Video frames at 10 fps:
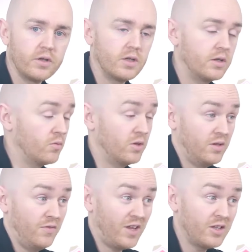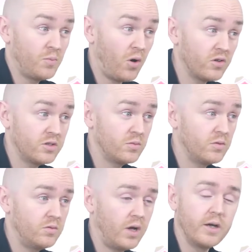They think, well, if that's
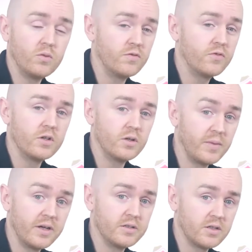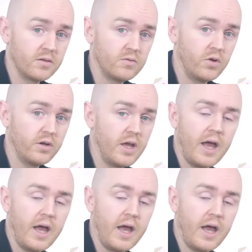possible, I would feel amazing, right?